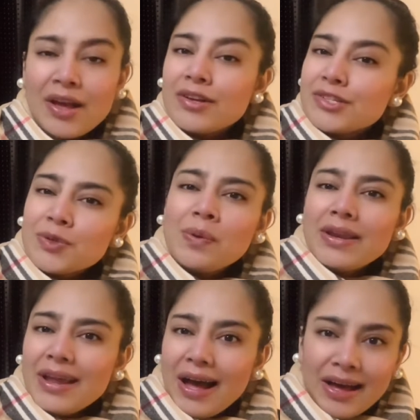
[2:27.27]
So
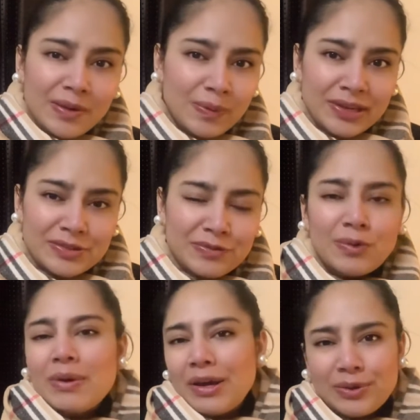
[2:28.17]
when I went for
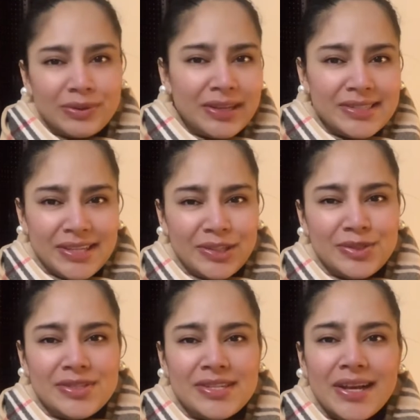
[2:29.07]
my
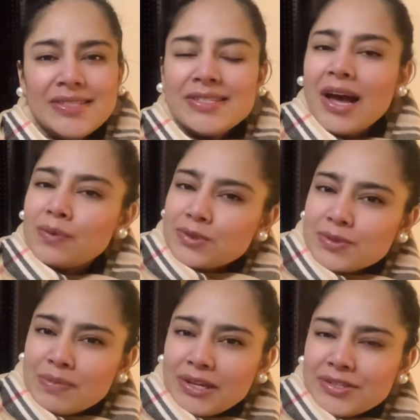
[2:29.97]
orientation test, I was
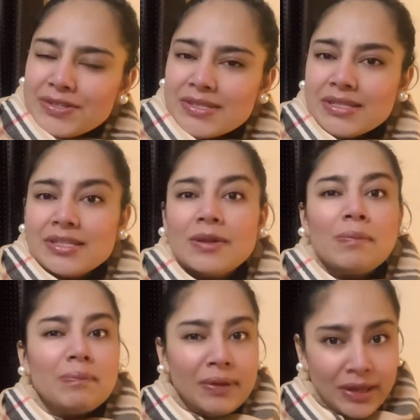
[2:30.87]
made to sit in a
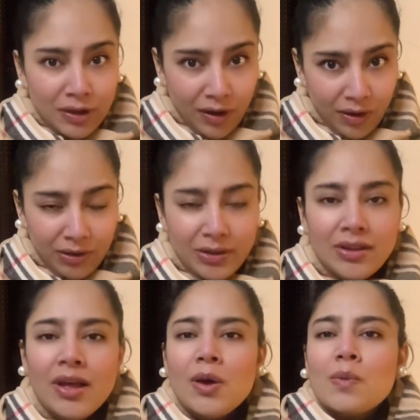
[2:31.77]
big hall
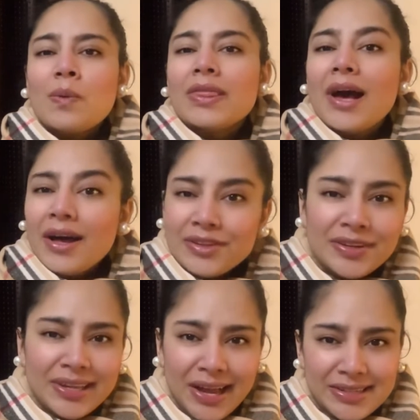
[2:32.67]
with other
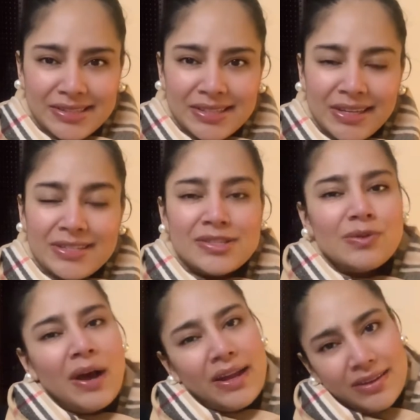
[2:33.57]
candidates
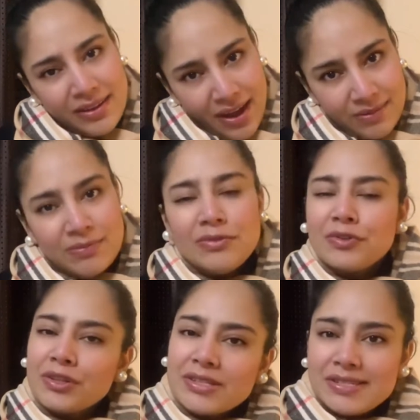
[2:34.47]
who had come
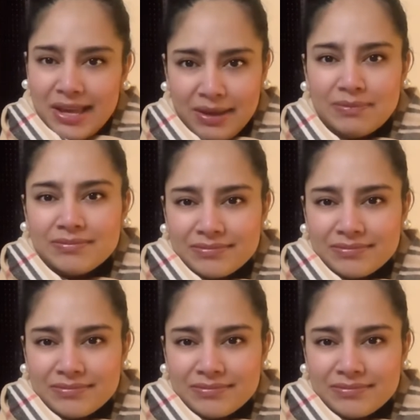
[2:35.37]
for the same.